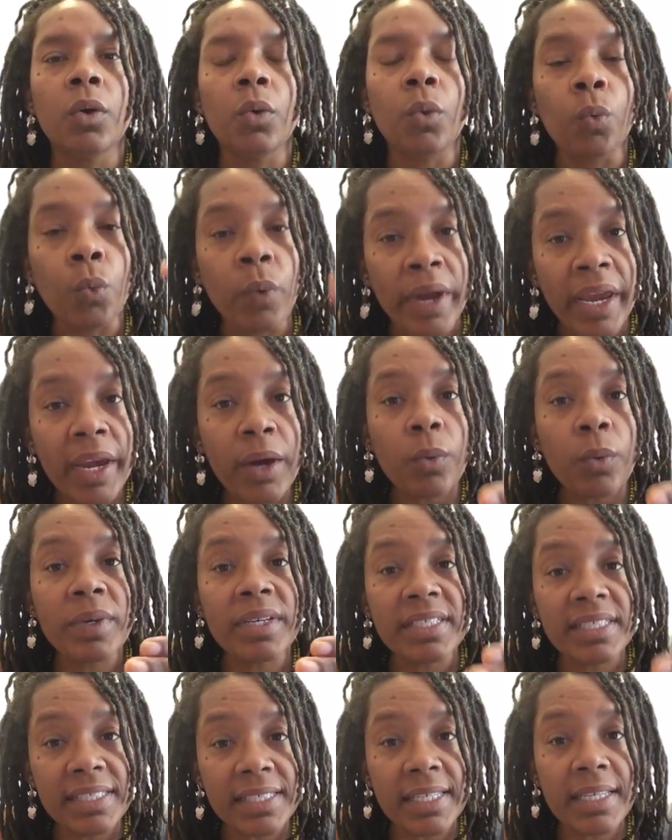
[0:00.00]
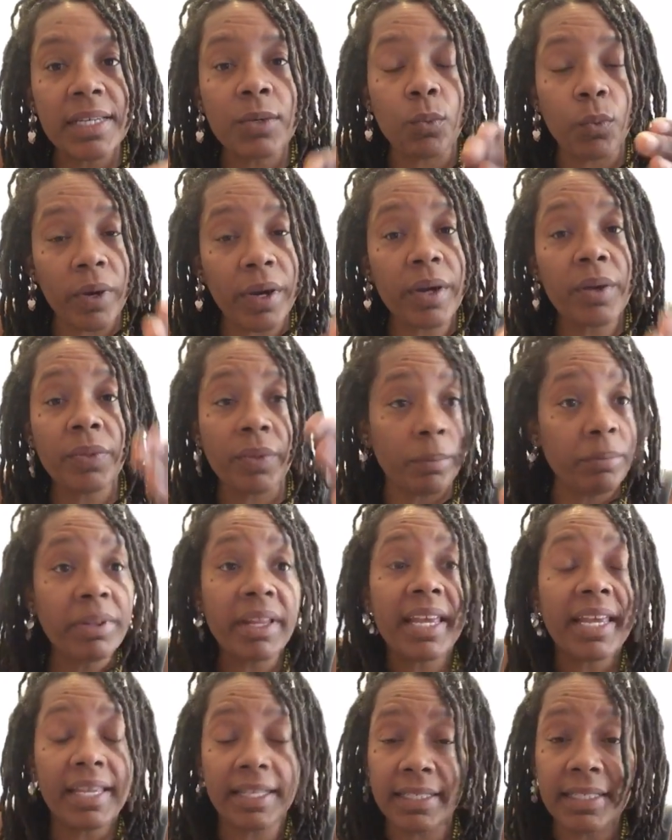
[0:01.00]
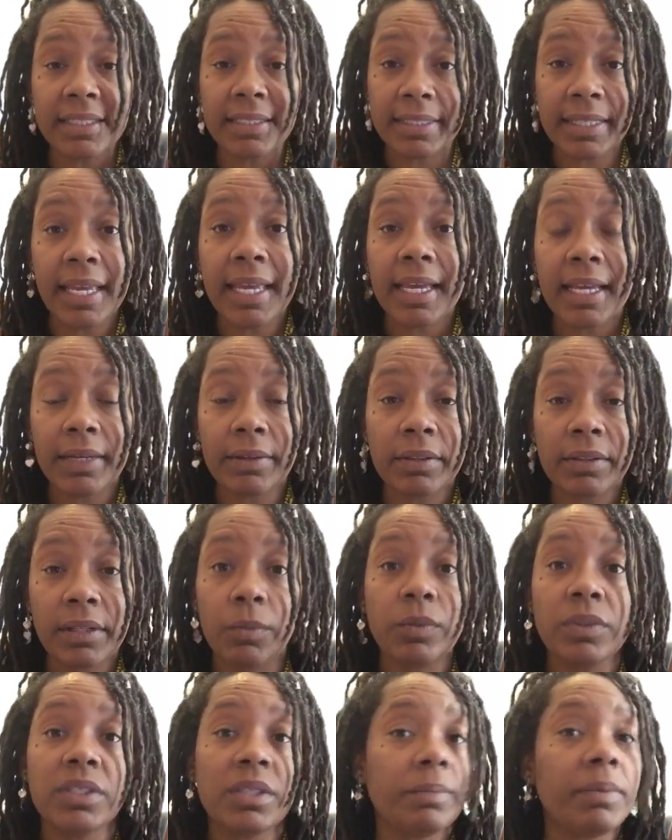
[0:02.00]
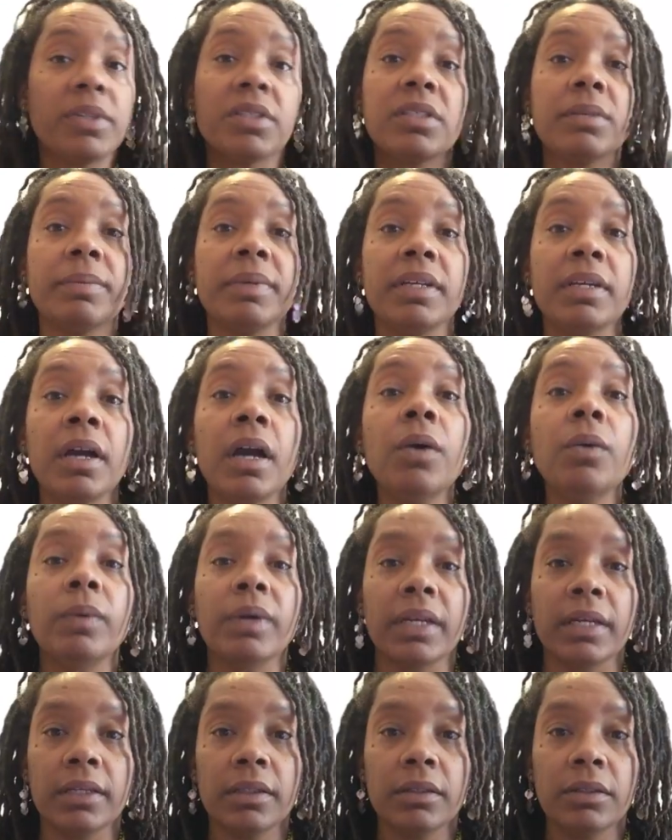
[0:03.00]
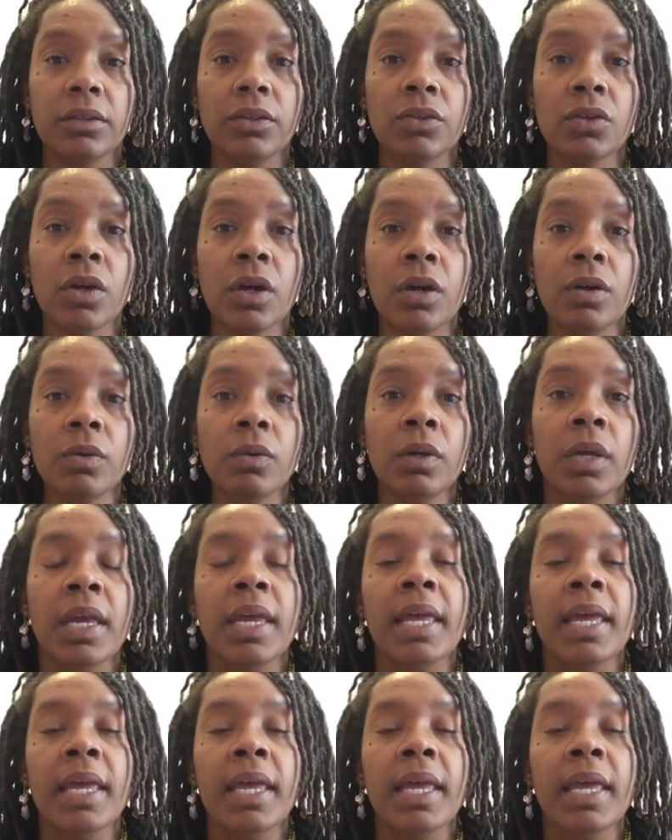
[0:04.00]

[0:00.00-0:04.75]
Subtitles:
where the plan is saying that we're supposed to be going, you know?